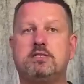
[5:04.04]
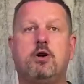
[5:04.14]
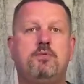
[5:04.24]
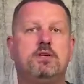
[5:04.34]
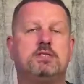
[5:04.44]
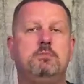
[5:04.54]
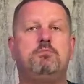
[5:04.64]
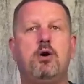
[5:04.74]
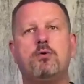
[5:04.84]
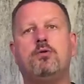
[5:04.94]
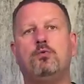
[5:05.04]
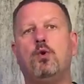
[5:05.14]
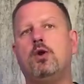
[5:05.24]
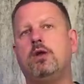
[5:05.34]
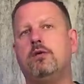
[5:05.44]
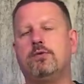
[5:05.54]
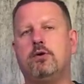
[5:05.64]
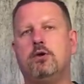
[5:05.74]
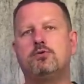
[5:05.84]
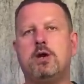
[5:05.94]
obviously broke the wording of the
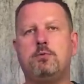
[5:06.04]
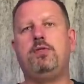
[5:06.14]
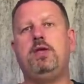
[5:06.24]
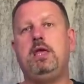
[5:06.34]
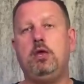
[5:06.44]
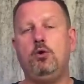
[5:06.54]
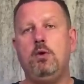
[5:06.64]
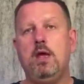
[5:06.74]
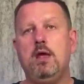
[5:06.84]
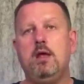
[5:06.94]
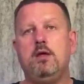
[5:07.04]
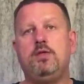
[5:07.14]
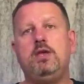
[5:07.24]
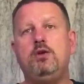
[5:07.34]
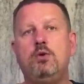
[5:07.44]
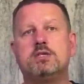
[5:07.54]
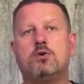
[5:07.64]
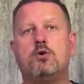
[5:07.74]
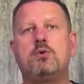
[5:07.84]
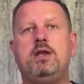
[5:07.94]
contract with the EU has
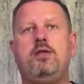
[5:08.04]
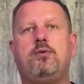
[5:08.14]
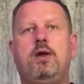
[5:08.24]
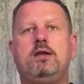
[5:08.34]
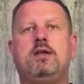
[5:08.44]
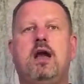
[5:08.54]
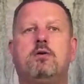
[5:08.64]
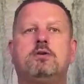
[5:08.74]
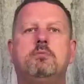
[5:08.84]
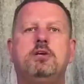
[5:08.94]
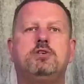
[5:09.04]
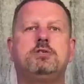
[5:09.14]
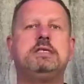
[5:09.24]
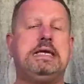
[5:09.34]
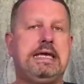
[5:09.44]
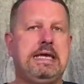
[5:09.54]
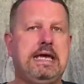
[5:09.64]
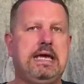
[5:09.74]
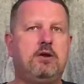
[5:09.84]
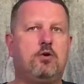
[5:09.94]
already threatened countermeasures
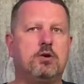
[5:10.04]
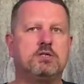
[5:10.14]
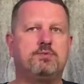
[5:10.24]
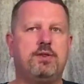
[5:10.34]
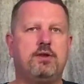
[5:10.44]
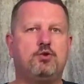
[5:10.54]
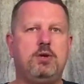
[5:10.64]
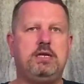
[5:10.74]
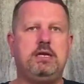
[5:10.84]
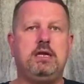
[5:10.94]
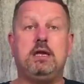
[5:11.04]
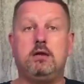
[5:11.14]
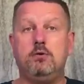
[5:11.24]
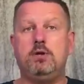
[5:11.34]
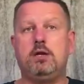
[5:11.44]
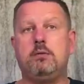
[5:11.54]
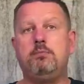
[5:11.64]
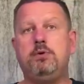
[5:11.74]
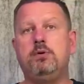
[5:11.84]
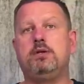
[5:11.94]
in accordance with the treaty, including
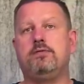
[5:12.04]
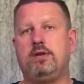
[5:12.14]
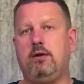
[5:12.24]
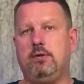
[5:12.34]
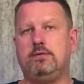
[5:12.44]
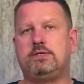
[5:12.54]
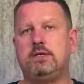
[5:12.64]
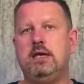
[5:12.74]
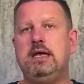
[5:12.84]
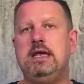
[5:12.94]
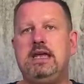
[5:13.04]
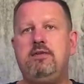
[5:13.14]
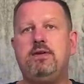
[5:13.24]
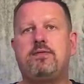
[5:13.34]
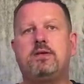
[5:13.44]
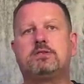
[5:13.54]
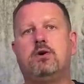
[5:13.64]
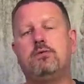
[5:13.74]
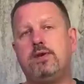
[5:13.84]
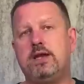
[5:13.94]
punitive tariffs. Even if this
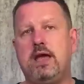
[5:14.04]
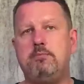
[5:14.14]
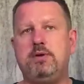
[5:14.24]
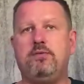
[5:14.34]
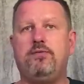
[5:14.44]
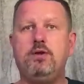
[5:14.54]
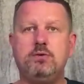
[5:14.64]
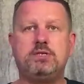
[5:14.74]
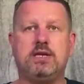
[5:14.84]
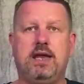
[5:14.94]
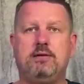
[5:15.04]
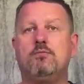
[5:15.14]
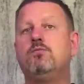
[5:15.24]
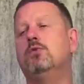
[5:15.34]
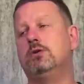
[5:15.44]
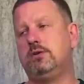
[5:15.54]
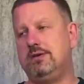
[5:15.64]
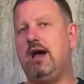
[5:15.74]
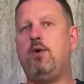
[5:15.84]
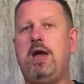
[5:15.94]
conflict can be diffused again, what
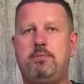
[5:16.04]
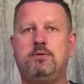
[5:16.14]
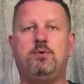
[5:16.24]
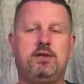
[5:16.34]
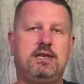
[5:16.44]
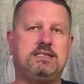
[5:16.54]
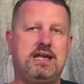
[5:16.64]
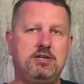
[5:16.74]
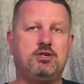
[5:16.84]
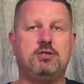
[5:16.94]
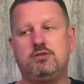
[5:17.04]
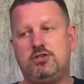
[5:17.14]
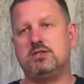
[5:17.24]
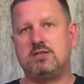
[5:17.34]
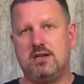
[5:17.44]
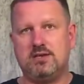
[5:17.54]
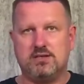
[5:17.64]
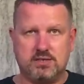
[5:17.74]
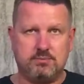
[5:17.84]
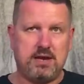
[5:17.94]
now happened with an extension just until
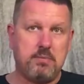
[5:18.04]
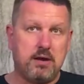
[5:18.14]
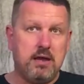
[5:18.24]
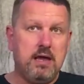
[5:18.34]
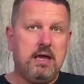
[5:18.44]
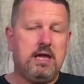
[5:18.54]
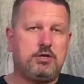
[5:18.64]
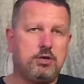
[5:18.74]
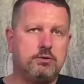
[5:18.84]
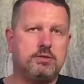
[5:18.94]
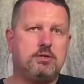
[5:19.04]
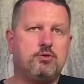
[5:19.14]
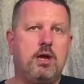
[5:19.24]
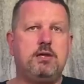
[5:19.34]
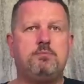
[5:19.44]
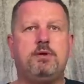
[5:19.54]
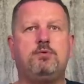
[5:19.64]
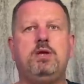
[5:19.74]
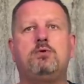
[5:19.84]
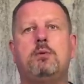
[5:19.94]
September, it shows that trade
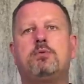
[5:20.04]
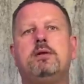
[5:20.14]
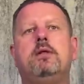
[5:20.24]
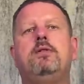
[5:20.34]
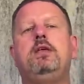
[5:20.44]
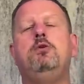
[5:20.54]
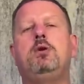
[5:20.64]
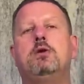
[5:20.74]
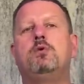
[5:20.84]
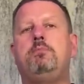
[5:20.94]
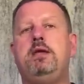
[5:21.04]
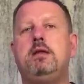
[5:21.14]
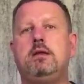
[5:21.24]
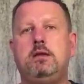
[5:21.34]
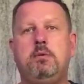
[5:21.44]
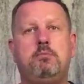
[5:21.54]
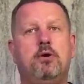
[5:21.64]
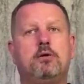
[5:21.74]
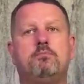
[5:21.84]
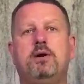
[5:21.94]
between Great Britain and the EU can repeatedly be
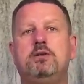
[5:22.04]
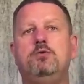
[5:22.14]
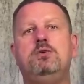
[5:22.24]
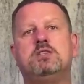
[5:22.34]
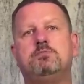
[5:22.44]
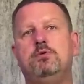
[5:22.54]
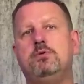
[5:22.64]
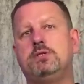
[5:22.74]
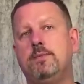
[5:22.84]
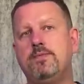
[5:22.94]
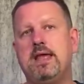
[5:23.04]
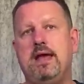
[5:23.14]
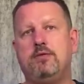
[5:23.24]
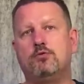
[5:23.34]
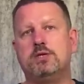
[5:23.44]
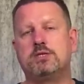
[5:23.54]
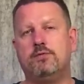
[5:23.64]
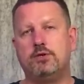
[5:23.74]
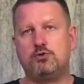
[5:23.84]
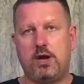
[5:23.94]
burdened by new disputes and the risk of
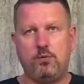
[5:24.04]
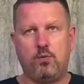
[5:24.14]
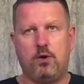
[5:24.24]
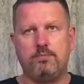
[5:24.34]
a trade war.